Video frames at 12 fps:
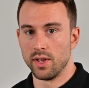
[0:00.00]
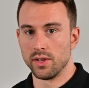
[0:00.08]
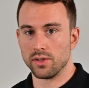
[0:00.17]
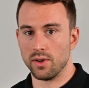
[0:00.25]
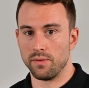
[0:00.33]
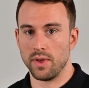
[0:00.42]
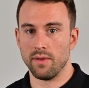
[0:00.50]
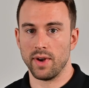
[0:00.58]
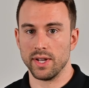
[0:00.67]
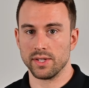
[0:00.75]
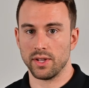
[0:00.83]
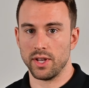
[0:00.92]
So if you have
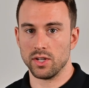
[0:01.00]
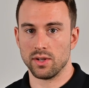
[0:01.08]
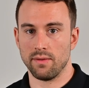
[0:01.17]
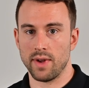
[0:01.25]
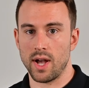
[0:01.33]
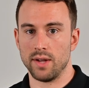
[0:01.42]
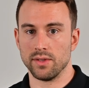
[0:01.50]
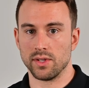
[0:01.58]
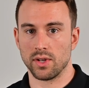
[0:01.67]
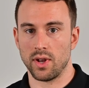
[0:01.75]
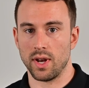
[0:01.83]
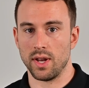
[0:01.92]
isolation valves,
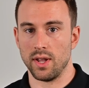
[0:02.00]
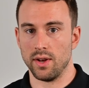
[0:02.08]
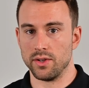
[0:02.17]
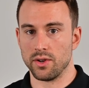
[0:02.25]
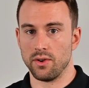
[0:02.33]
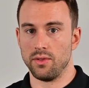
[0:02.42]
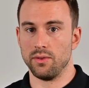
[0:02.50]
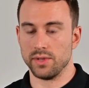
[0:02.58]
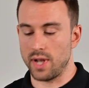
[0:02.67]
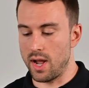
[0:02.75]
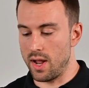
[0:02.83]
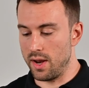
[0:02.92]
it's a good idea to turn those
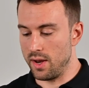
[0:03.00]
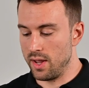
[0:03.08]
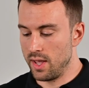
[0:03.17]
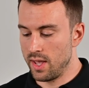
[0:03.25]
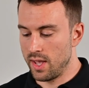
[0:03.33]
on.